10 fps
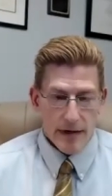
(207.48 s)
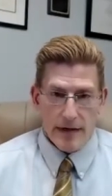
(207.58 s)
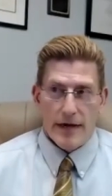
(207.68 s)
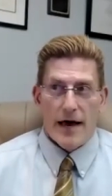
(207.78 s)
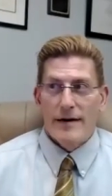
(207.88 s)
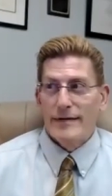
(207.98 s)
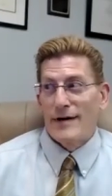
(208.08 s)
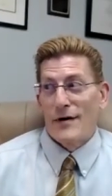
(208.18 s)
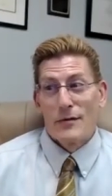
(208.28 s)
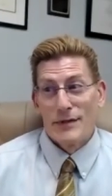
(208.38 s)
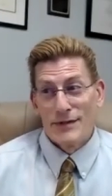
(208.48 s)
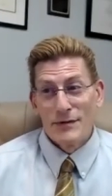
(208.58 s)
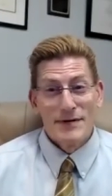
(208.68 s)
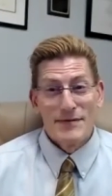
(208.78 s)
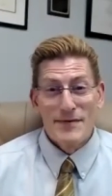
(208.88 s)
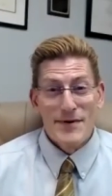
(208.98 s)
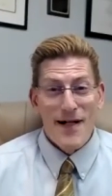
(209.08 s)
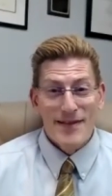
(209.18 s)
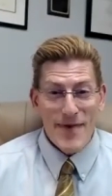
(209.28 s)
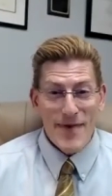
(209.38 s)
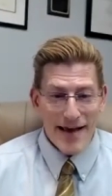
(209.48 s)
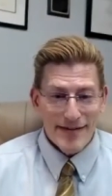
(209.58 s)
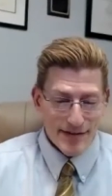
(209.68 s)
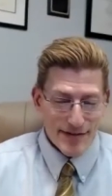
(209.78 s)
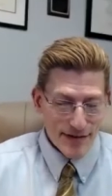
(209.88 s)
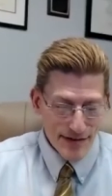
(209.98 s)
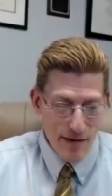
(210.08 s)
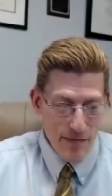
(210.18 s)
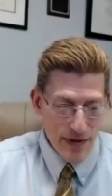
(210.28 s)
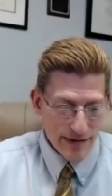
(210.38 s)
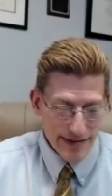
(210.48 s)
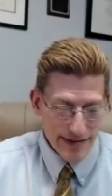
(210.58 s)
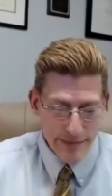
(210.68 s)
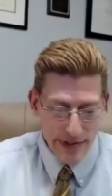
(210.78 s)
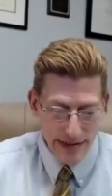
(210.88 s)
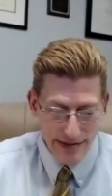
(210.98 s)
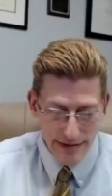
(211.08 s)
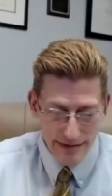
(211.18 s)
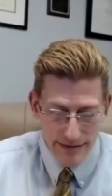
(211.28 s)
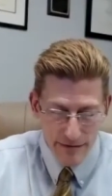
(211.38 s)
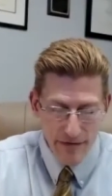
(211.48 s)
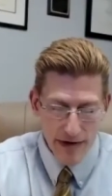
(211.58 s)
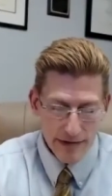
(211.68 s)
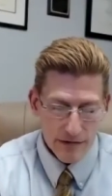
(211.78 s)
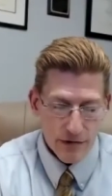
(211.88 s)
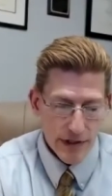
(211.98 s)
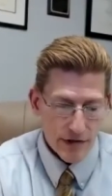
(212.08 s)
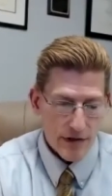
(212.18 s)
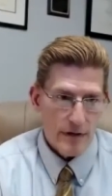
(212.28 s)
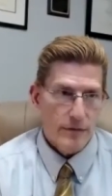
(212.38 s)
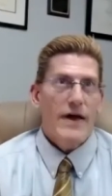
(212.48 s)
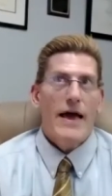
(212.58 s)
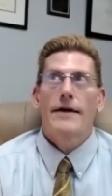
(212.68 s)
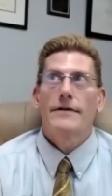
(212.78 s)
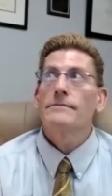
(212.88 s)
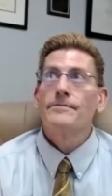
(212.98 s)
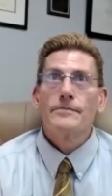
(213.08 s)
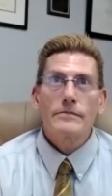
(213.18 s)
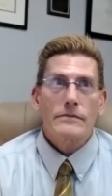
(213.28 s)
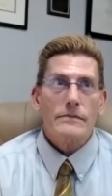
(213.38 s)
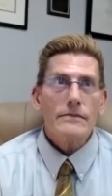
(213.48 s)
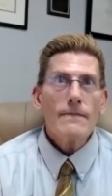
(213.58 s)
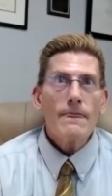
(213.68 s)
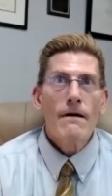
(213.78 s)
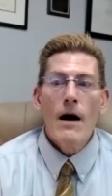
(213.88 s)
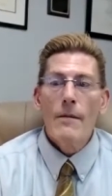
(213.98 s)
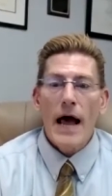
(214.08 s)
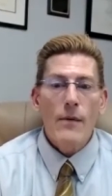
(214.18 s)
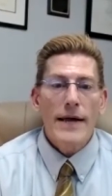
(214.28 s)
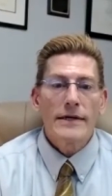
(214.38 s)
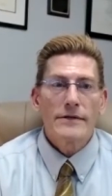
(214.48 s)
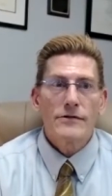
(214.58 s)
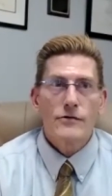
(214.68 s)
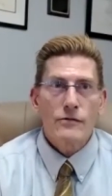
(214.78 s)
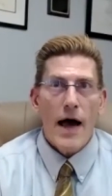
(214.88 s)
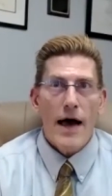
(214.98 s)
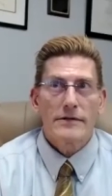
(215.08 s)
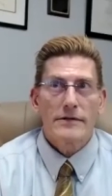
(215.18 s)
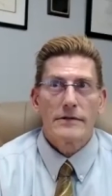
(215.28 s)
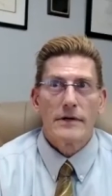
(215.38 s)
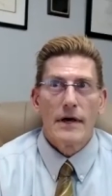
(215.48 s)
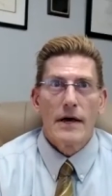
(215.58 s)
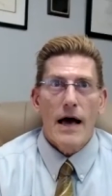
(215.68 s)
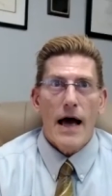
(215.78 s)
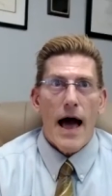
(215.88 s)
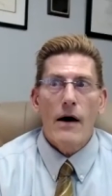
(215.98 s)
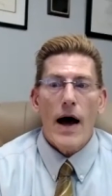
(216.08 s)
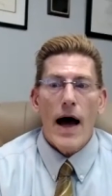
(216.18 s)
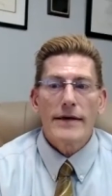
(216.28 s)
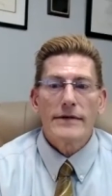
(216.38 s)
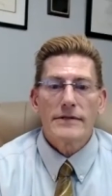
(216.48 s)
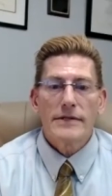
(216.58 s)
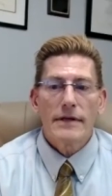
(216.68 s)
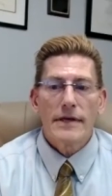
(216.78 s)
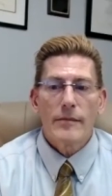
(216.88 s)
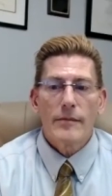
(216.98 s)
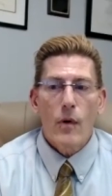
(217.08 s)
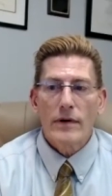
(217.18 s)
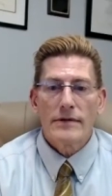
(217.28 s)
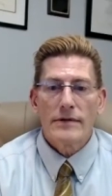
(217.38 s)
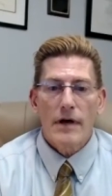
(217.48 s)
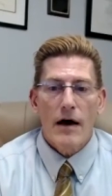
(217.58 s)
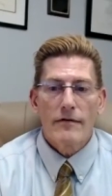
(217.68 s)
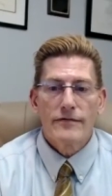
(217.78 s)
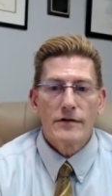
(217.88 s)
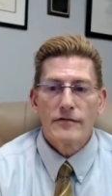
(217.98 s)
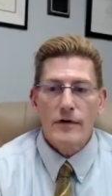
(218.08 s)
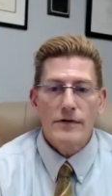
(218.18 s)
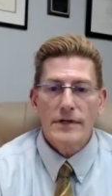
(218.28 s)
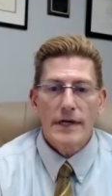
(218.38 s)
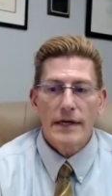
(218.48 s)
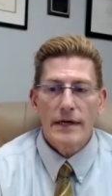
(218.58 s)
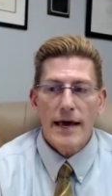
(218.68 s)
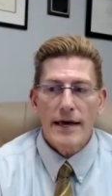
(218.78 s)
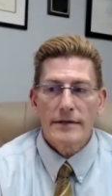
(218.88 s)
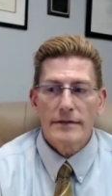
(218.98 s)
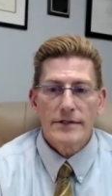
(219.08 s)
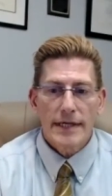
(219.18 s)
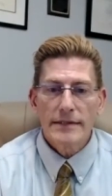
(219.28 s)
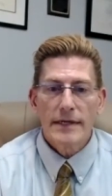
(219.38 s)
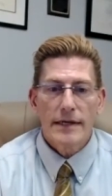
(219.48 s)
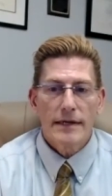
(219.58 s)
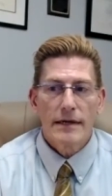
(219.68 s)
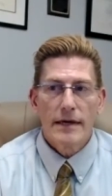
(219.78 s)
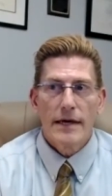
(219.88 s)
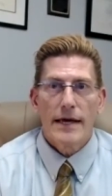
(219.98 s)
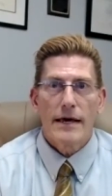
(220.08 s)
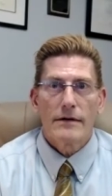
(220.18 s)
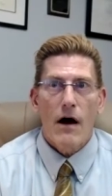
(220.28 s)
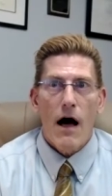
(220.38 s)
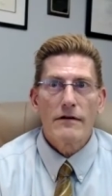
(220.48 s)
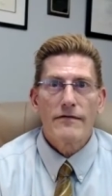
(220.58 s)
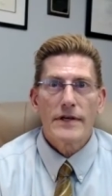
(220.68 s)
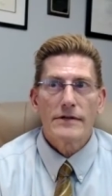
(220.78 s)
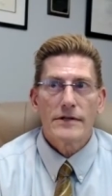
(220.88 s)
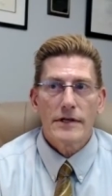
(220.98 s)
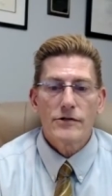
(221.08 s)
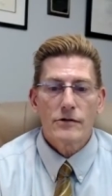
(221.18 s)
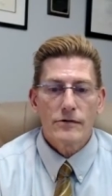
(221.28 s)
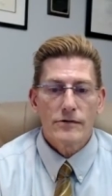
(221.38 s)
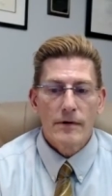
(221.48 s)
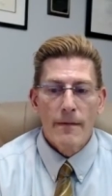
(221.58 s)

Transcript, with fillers: uh, or we'll do it where we're all in masks or something. That's, but it's a, a fun tradition that we've had. But I want to stress how I see the importance of diversity and dignity and all of these issues.